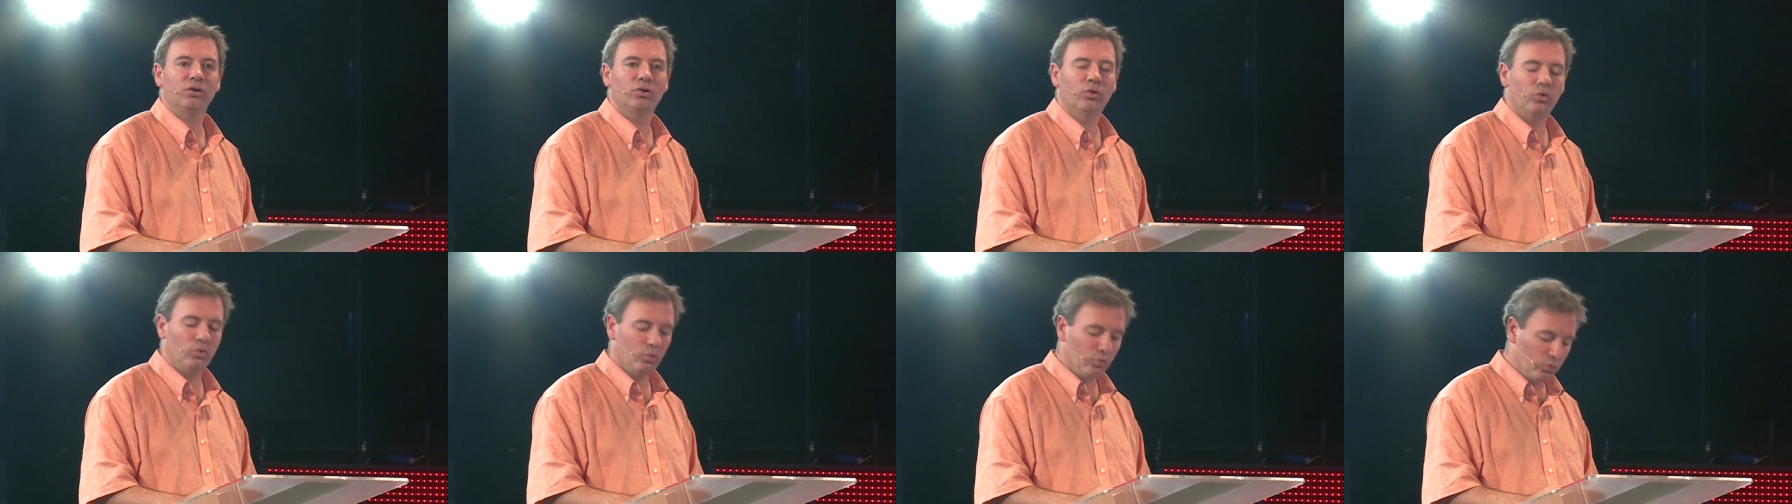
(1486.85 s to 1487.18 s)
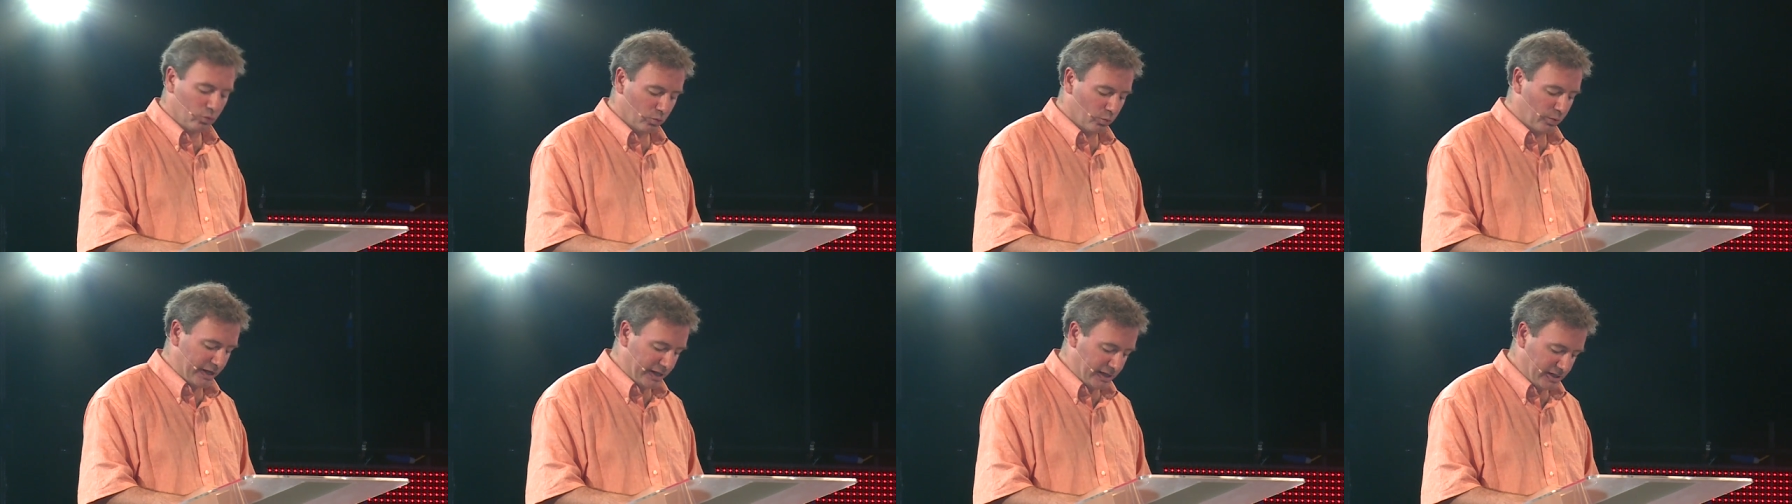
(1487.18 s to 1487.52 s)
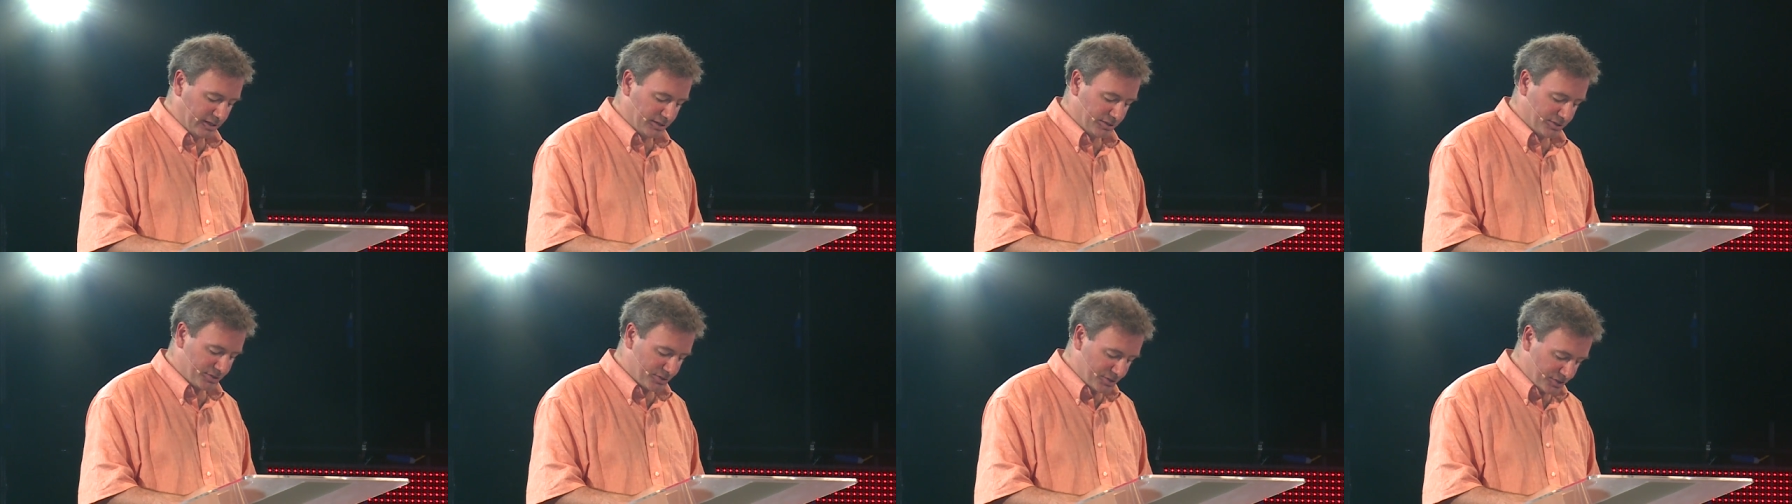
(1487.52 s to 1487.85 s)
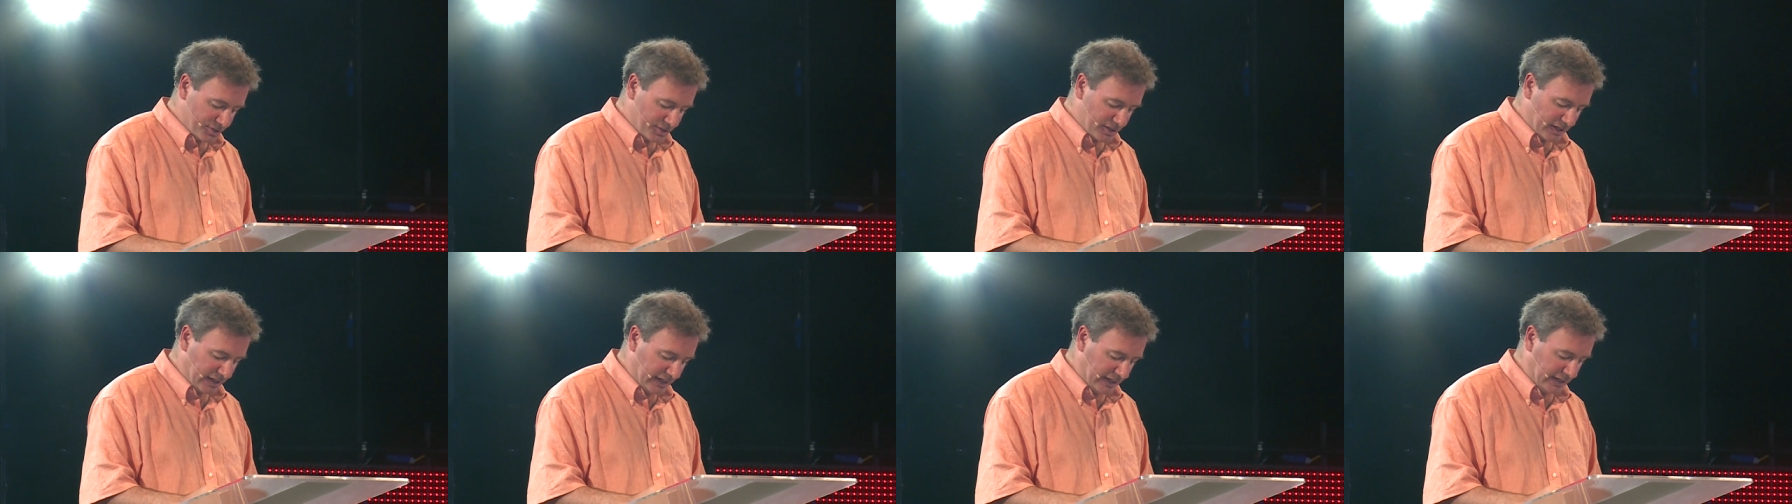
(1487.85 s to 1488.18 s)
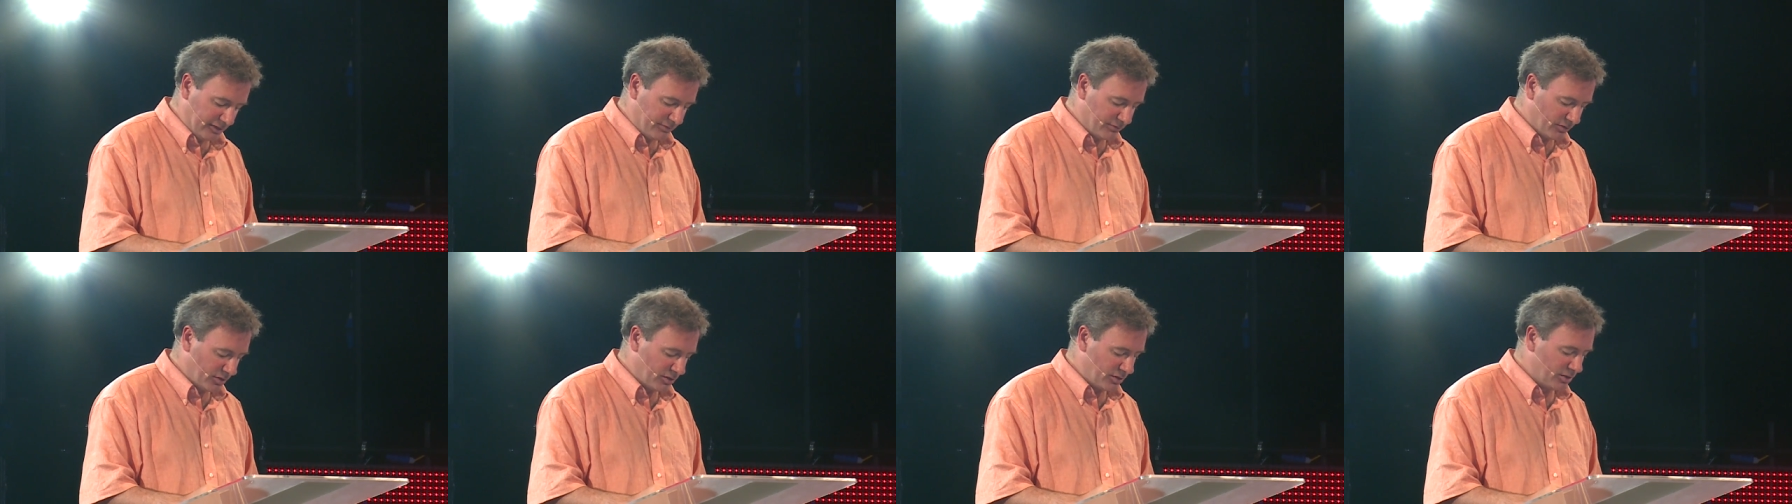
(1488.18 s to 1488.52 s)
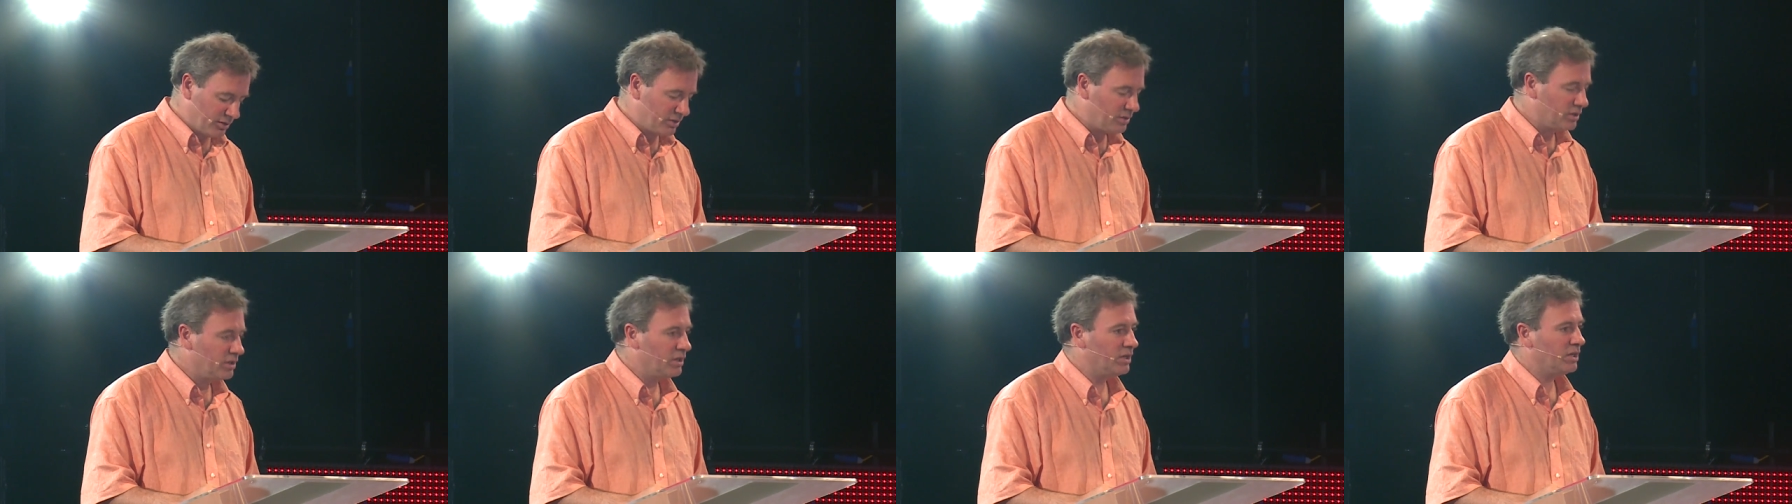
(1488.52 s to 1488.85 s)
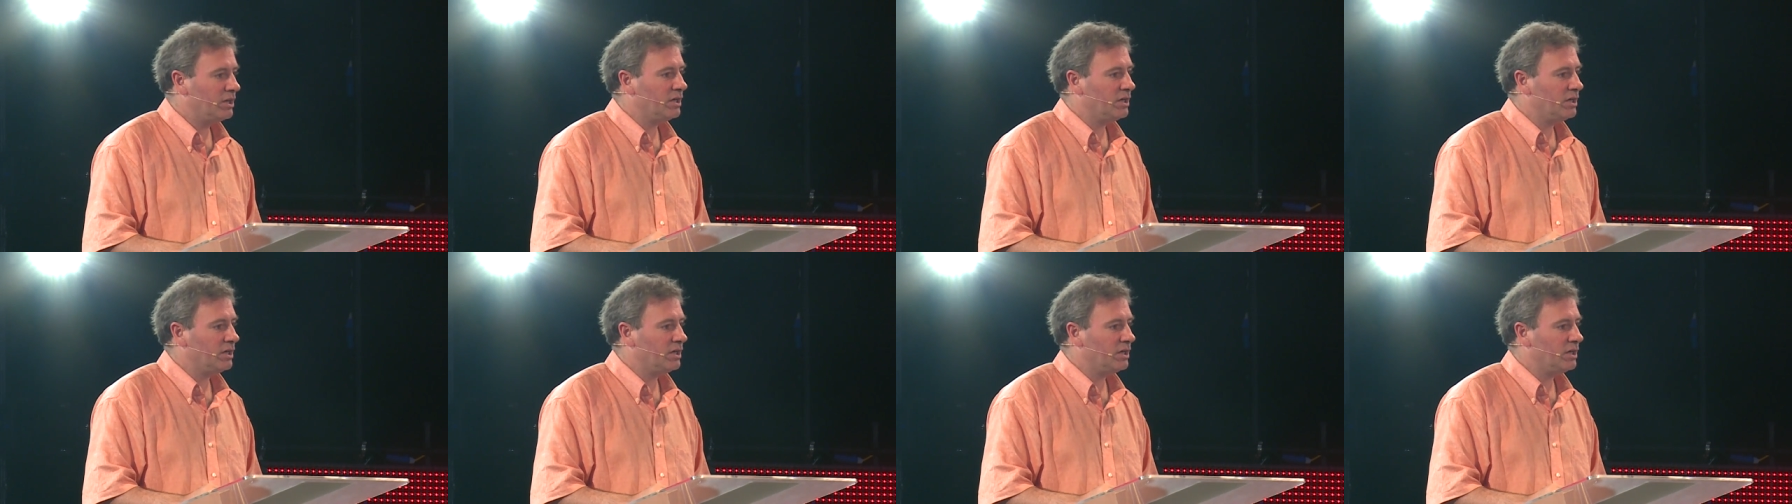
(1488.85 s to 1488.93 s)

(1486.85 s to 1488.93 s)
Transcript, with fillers: always, even